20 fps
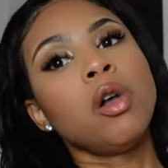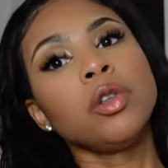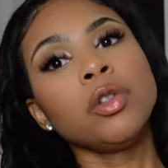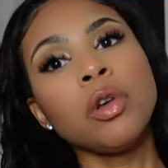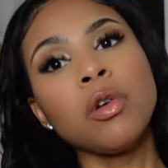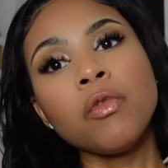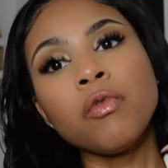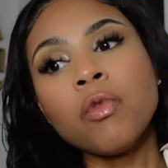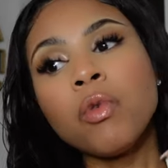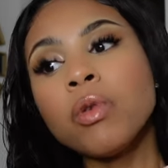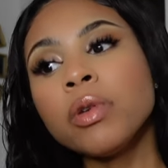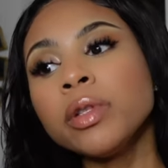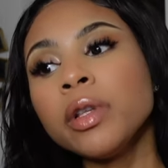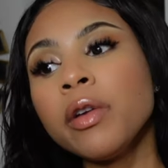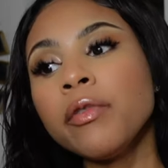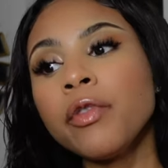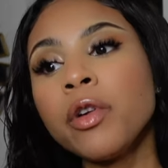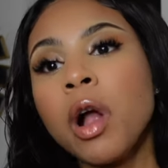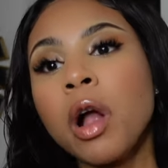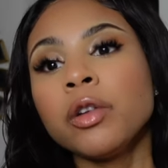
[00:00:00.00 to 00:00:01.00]
So of course
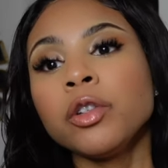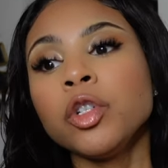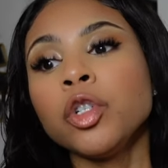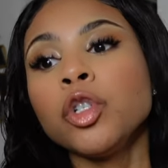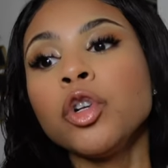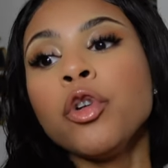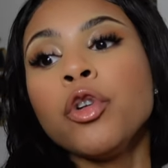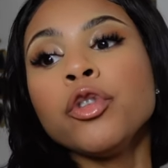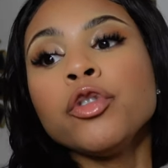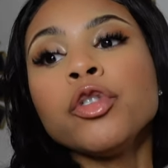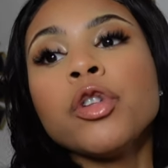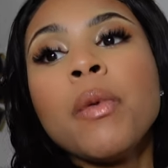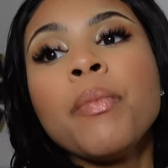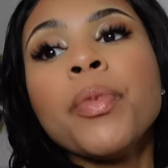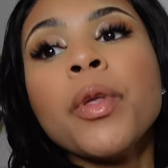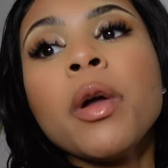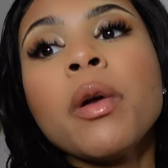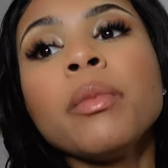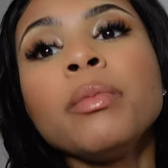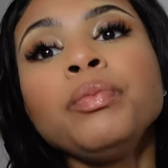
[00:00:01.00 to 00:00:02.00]
I forgot to show you
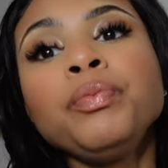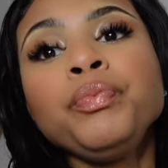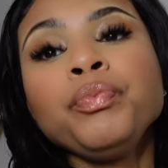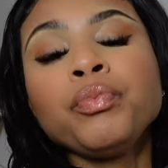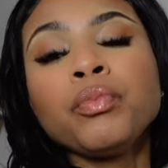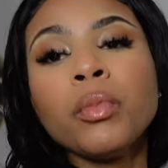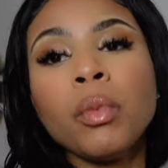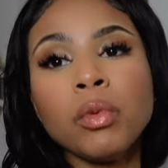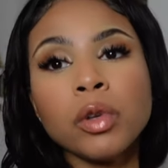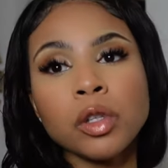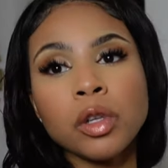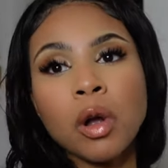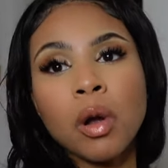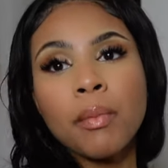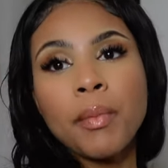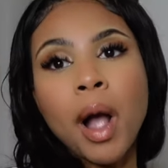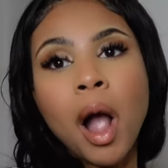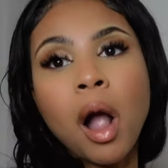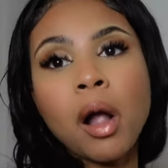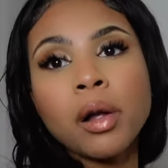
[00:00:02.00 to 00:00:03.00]
something. So
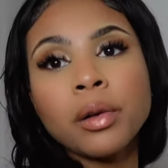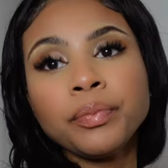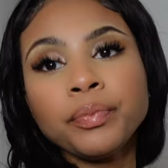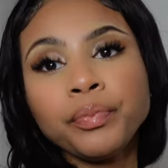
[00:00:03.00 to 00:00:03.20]
I'm back.